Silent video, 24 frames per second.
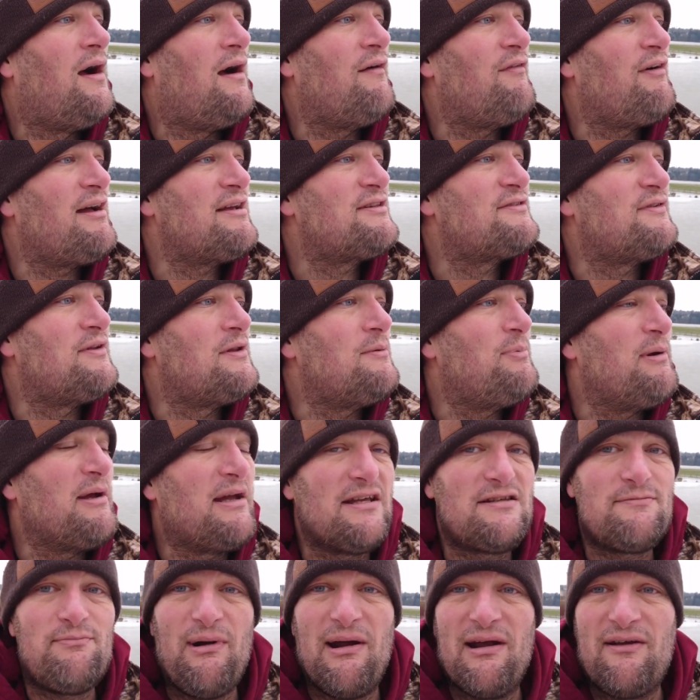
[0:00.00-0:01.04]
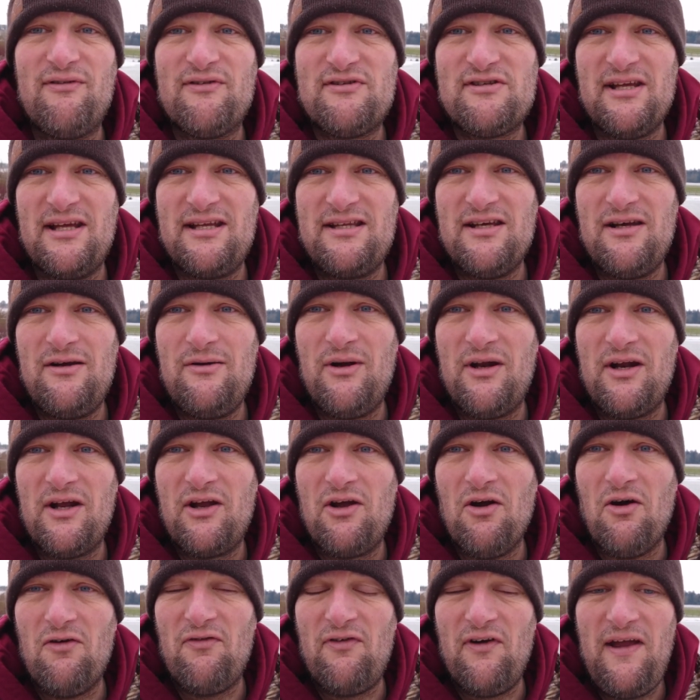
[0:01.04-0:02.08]
I've asked for the biggest breakfast they do and a
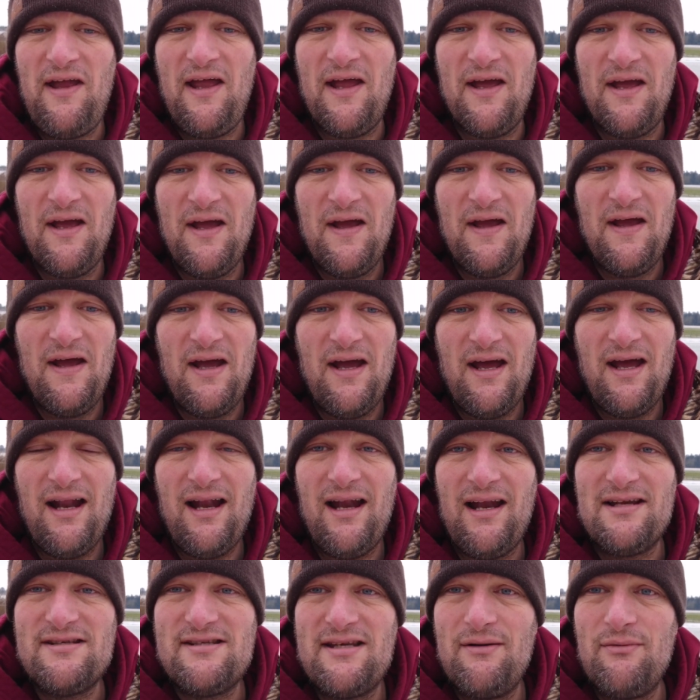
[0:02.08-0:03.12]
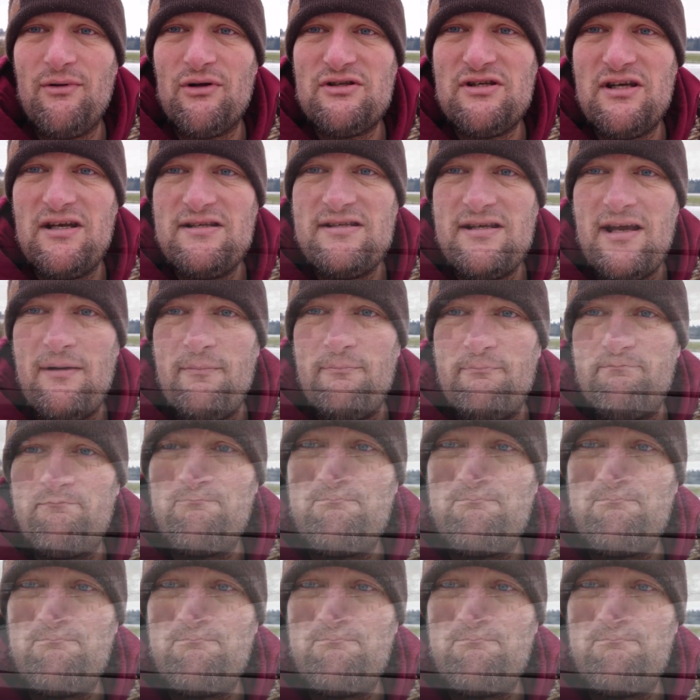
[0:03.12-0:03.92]
coffee. Let's see what turns up.